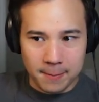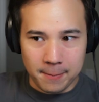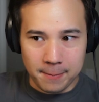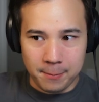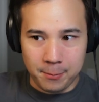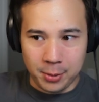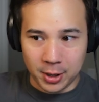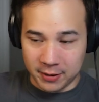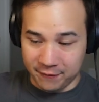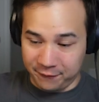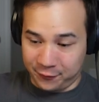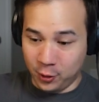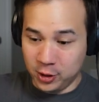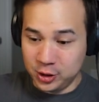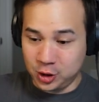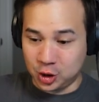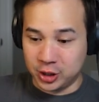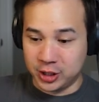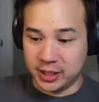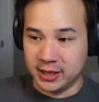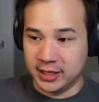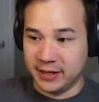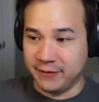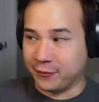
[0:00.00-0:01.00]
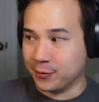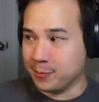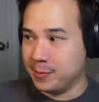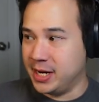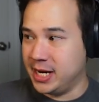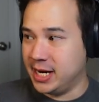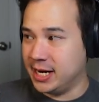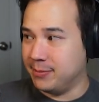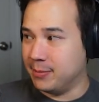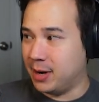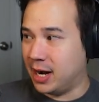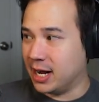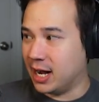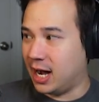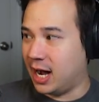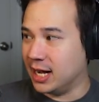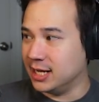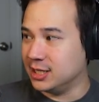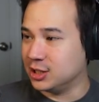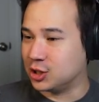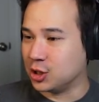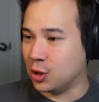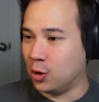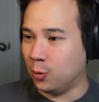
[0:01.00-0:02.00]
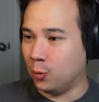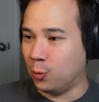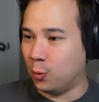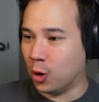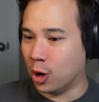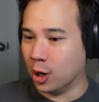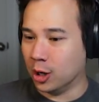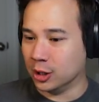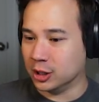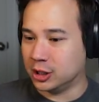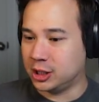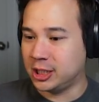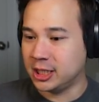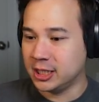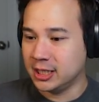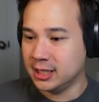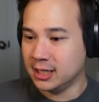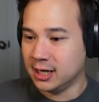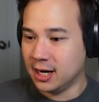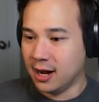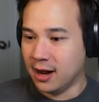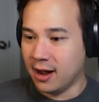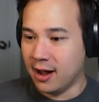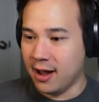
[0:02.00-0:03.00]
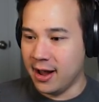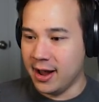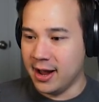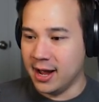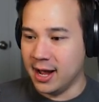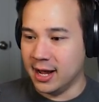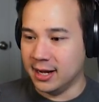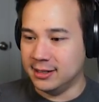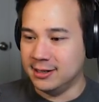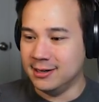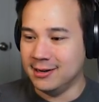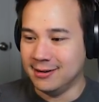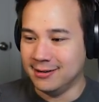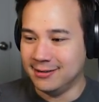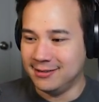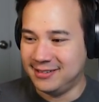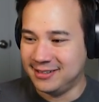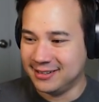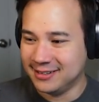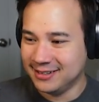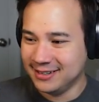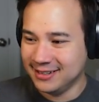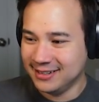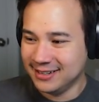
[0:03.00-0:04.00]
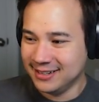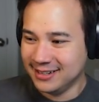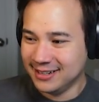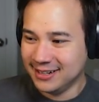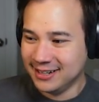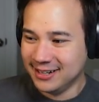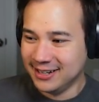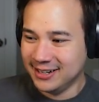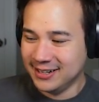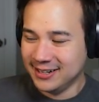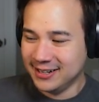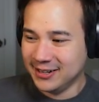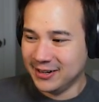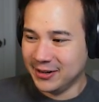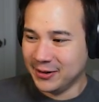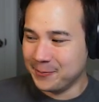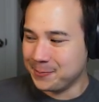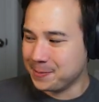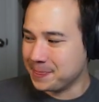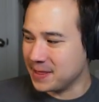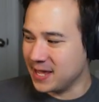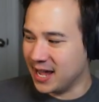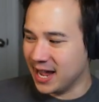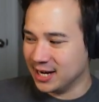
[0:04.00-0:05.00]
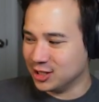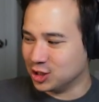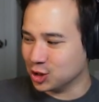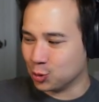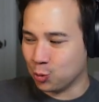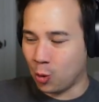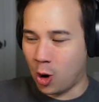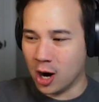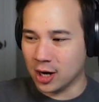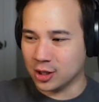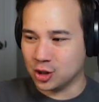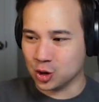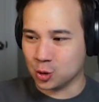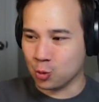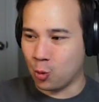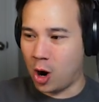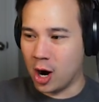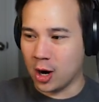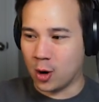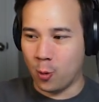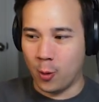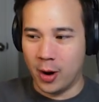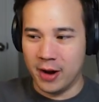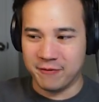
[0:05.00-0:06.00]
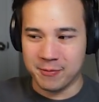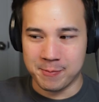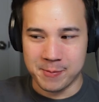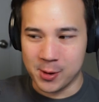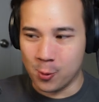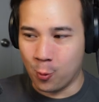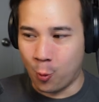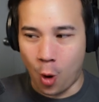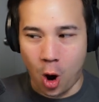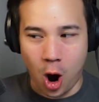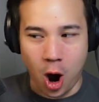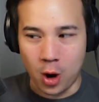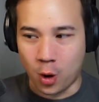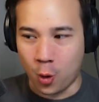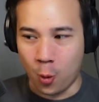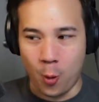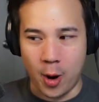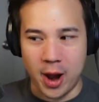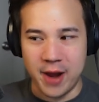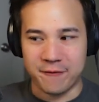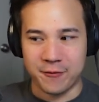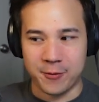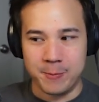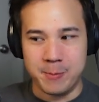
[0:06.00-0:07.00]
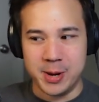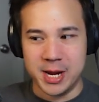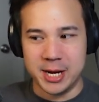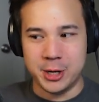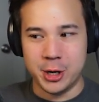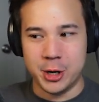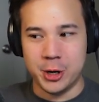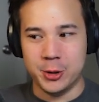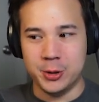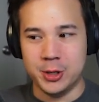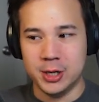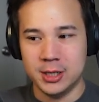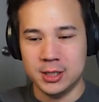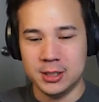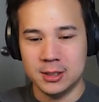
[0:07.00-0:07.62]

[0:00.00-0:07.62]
but unfortunately for me, my eyes don't work. And yeah, just walk away from me. Walk away from me, dude.